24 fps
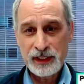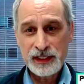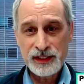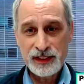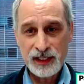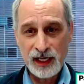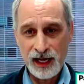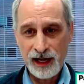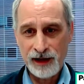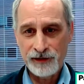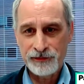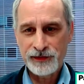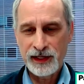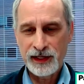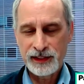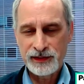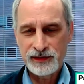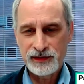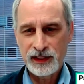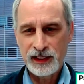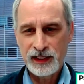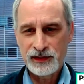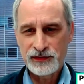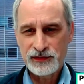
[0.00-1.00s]
tough.
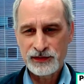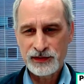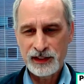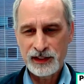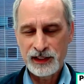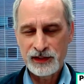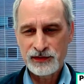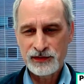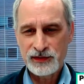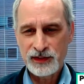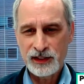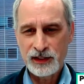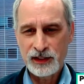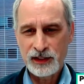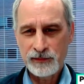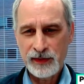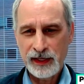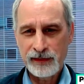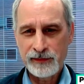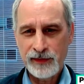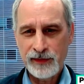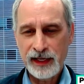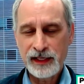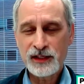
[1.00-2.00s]

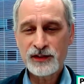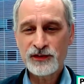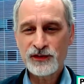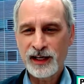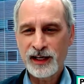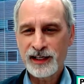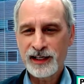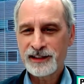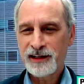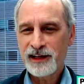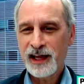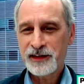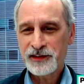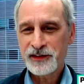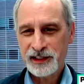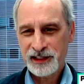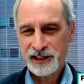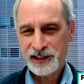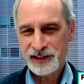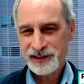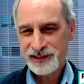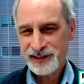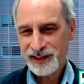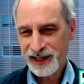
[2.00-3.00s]
They decided not to
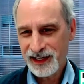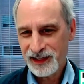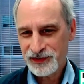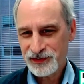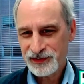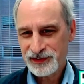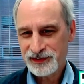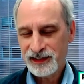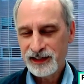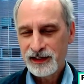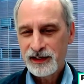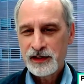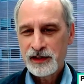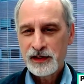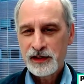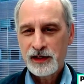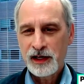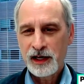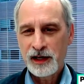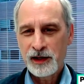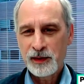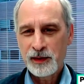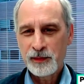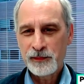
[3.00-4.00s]
contest
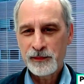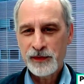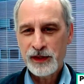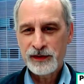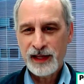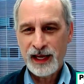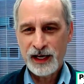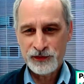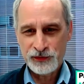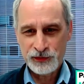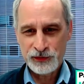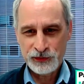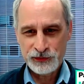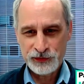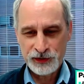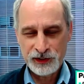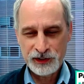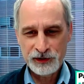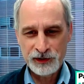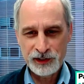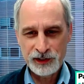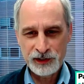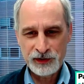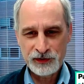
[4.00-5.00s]
the national
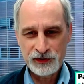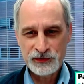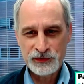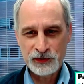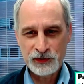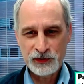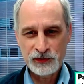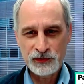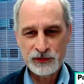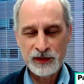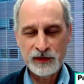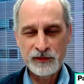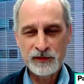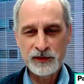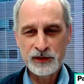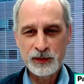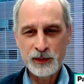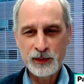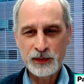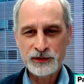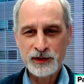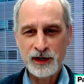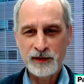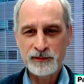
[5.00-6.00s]
security concerns that the
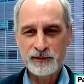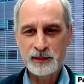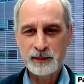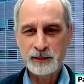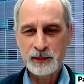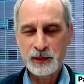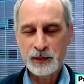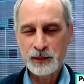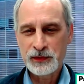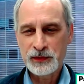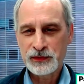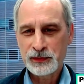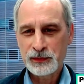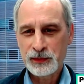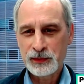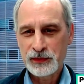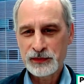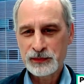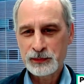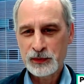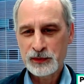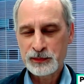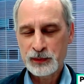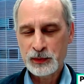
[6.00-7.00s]
U.S. government was
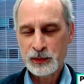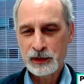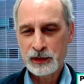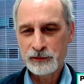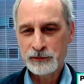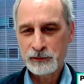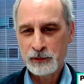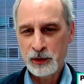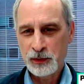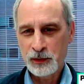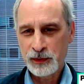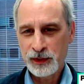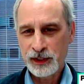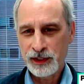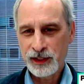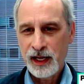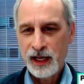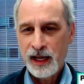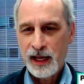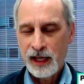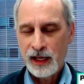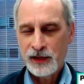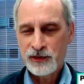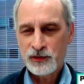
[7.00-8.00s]
putting forward,
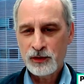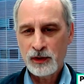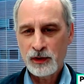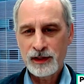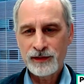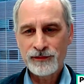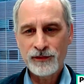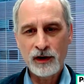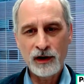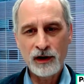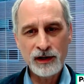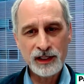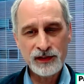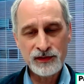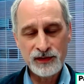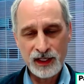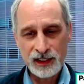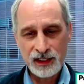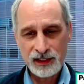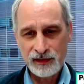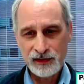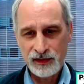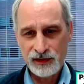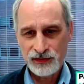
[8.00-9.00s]
and so they've
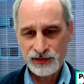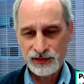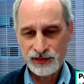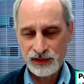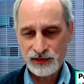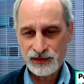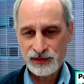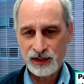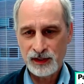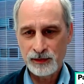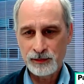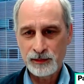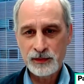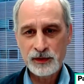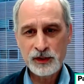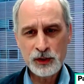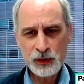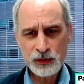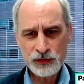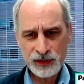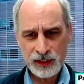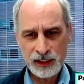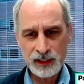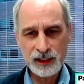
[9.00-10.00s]
architected this system
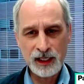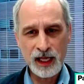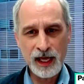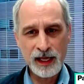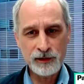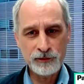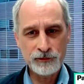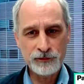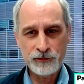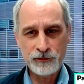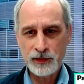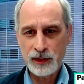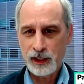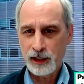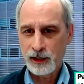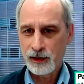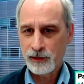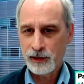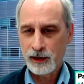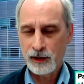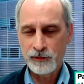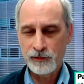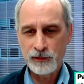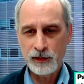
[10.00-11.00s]
using a lot
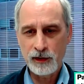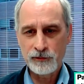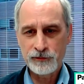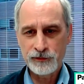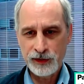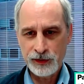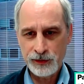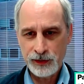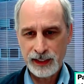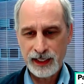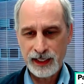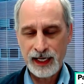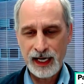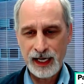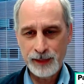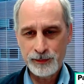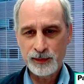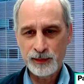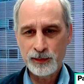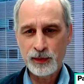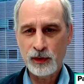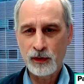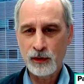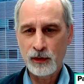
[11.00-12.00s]
of very
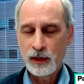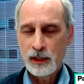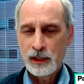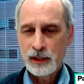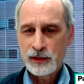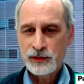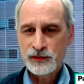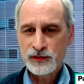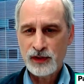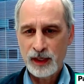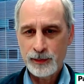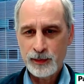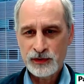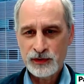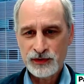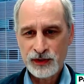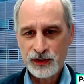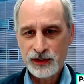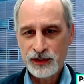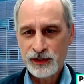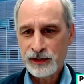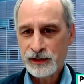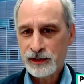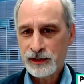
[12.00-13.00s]
capable
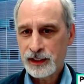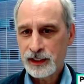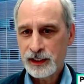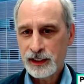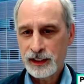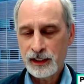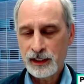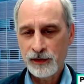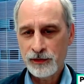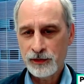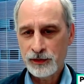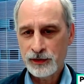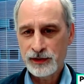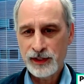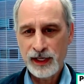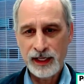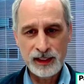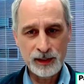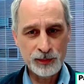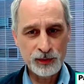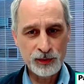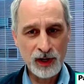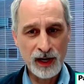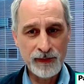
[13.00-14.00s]
cybersecurity and other data
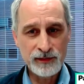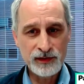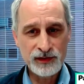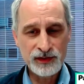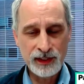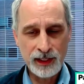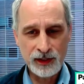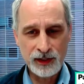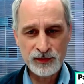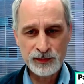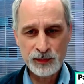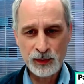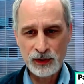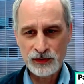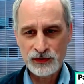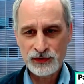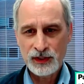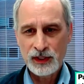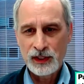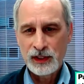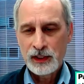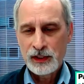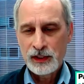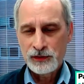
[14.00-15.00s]
privacy experts
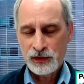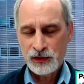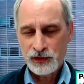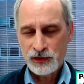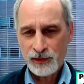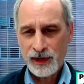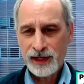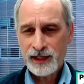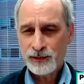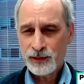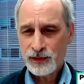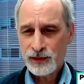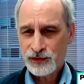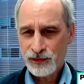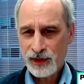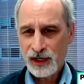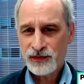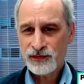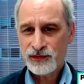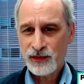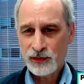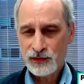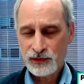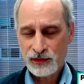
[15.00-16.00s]
to try to
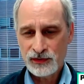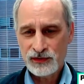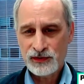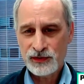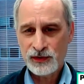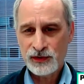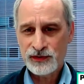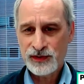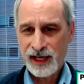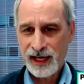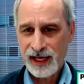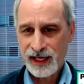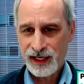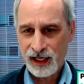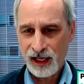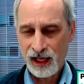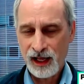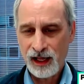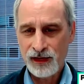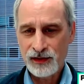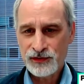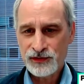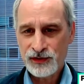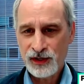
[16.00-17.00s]
address those concerns head
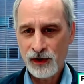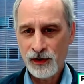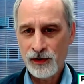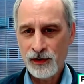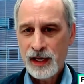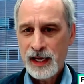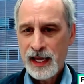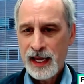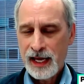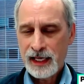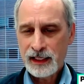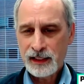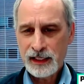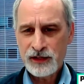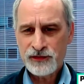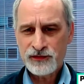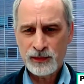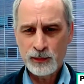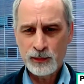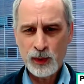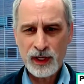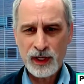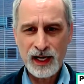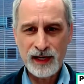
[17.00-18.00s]
on. So at least
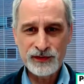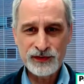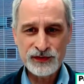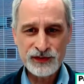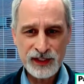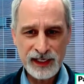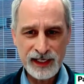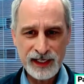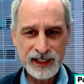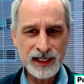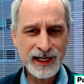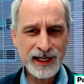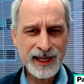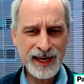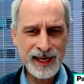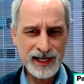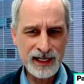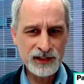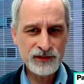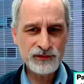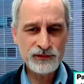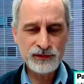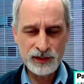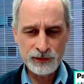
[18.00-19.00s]
from what I've seen, again,
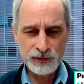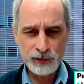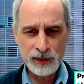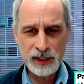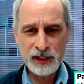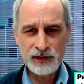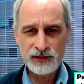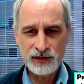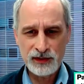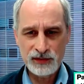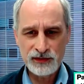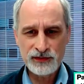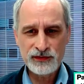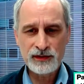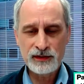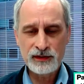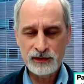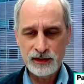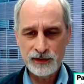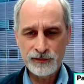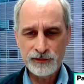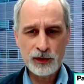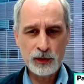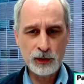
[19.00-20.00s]
it's
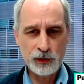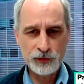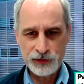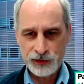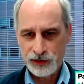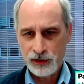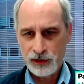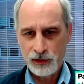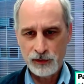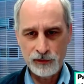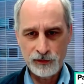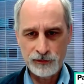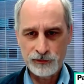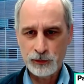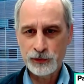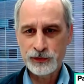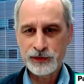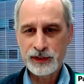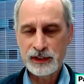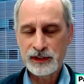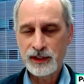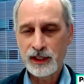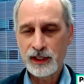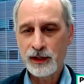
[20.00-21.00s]
difficult to know the full
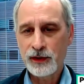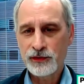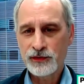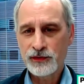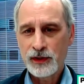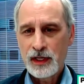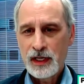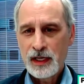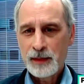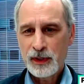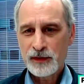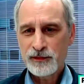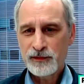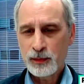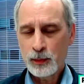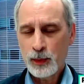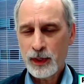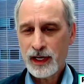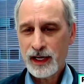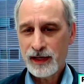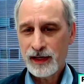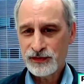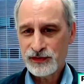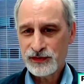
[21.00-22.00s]
details, but from what
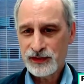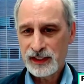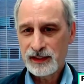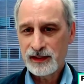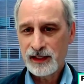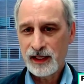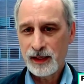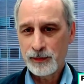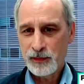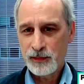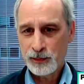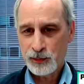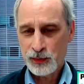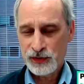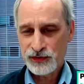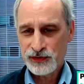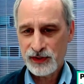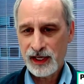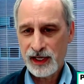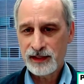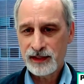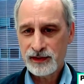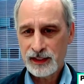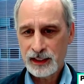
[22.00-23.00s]
I've seen them
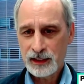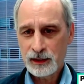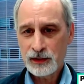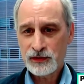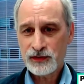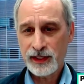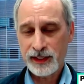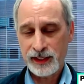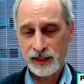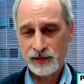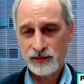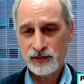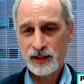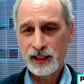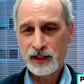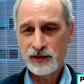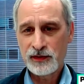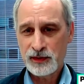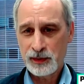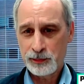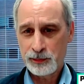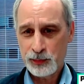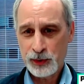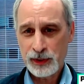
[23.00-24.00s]
present, it looks like
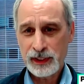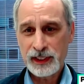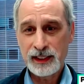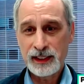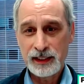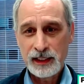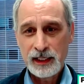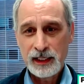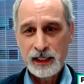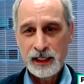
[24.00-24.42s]
it's a pretty